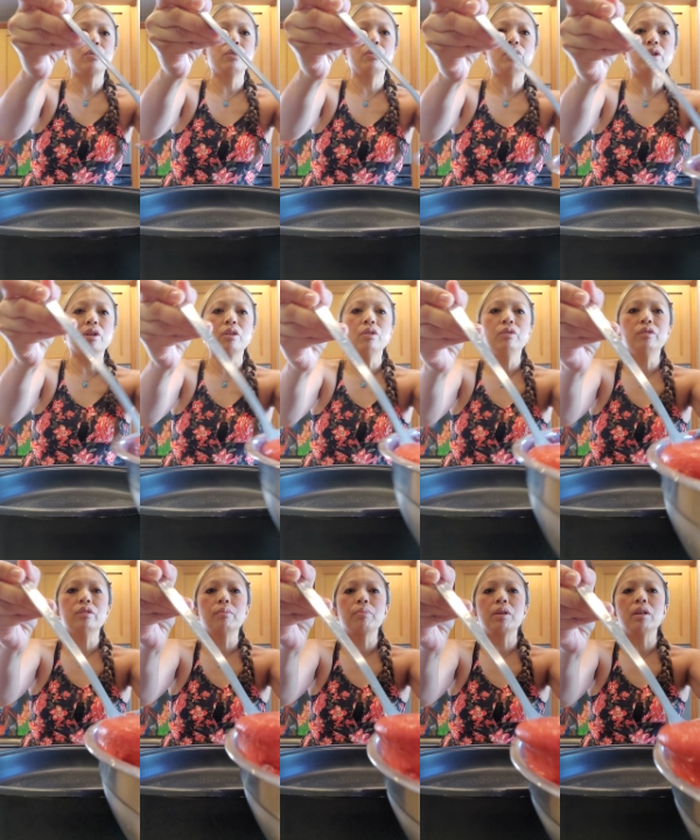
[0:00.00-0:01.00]
you a
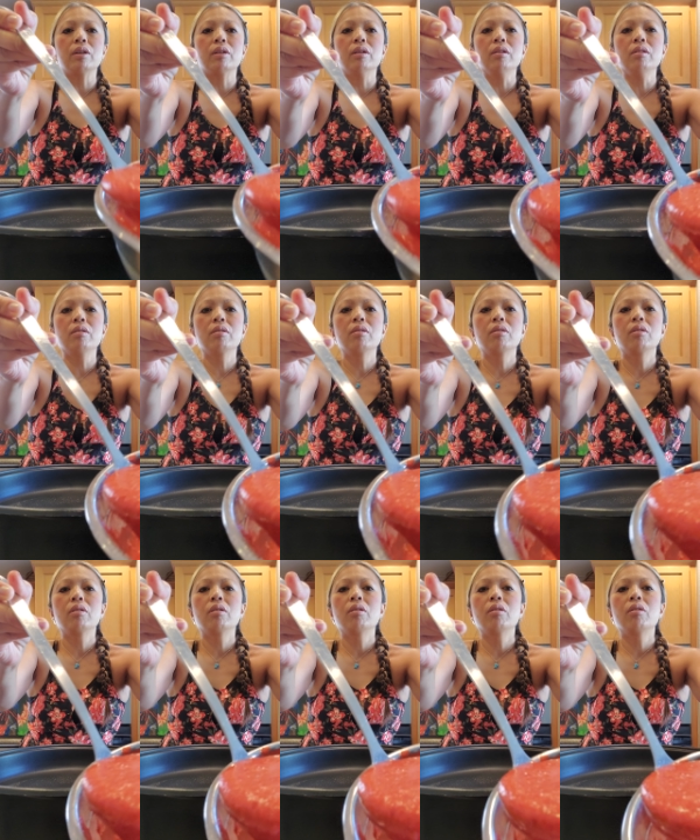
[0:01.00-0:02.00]
close-up here.
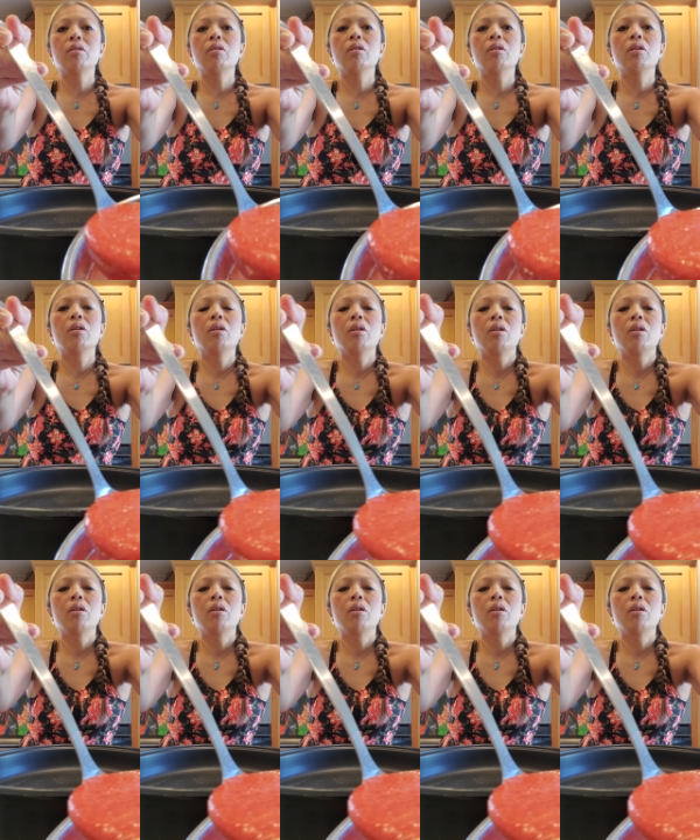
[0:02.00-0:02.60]
There